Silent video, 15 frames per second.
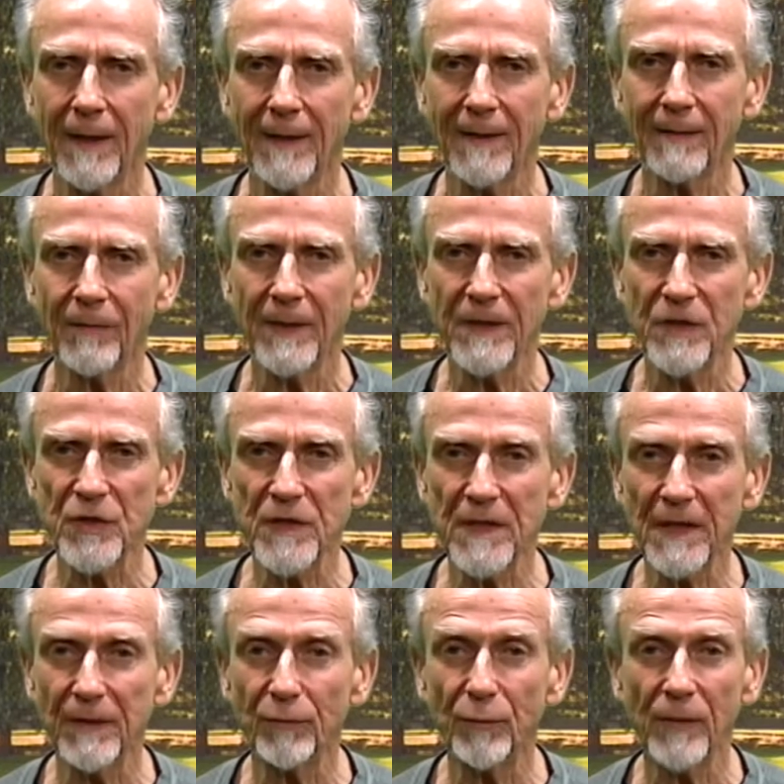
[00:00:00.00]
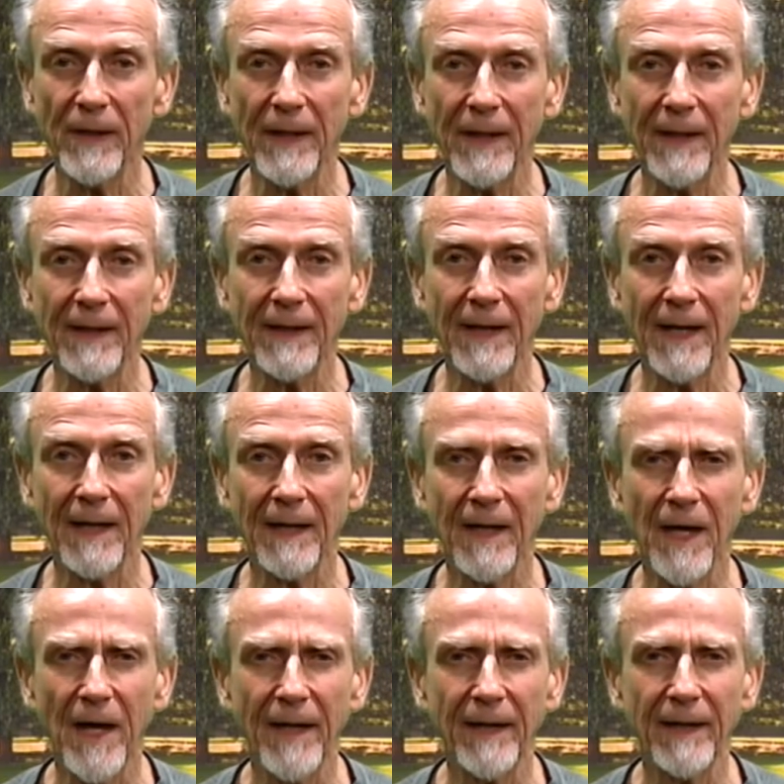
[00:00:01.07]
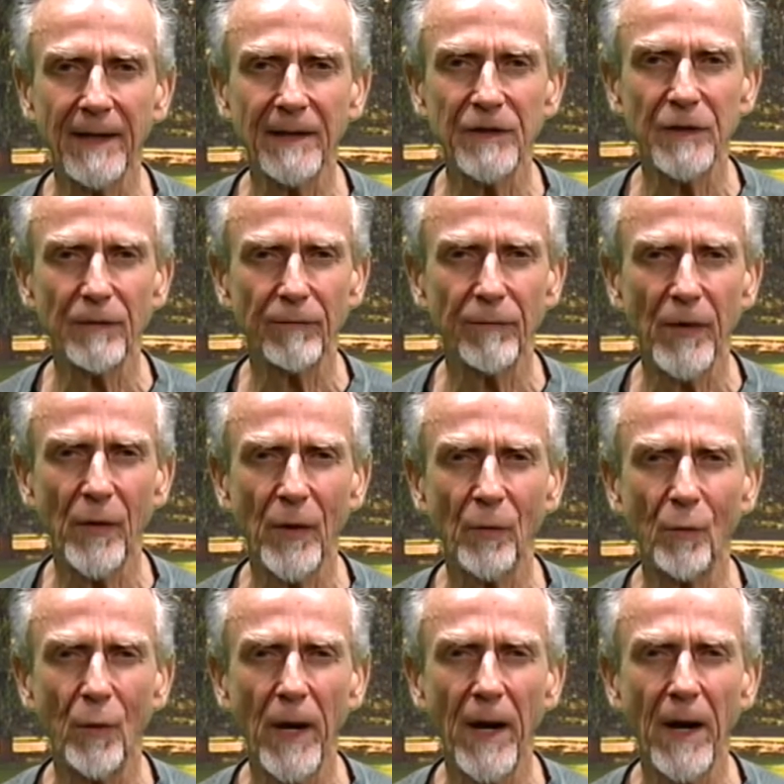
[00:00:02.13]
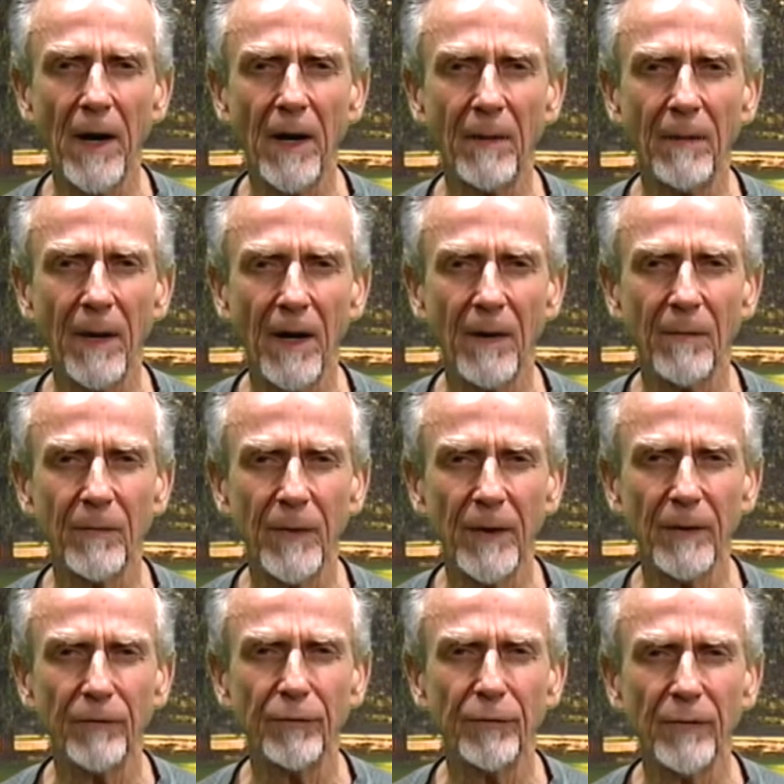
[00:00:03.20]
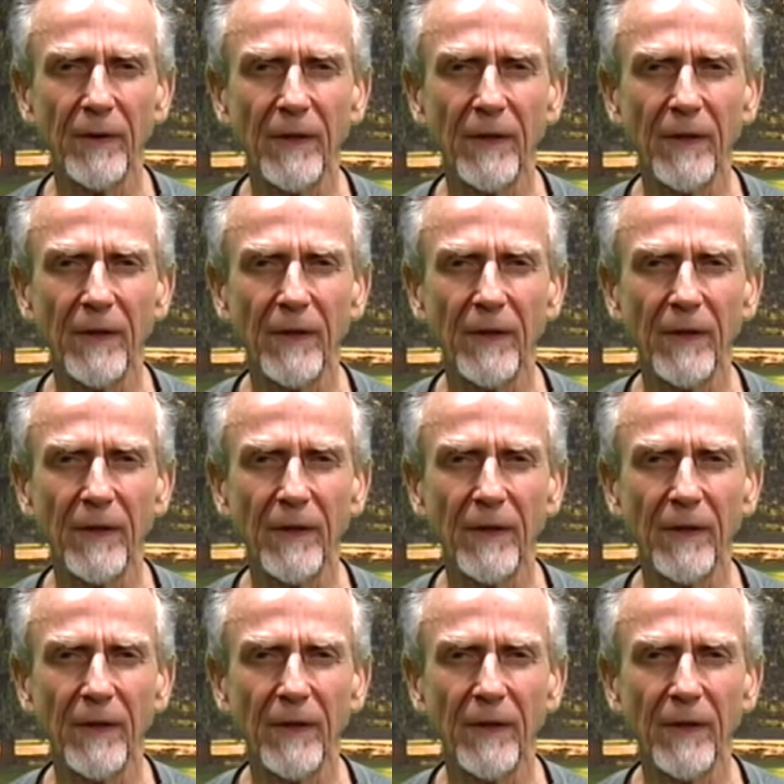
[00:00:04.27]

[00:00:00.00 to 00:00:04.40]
we see Flynn cutting some very rare beef,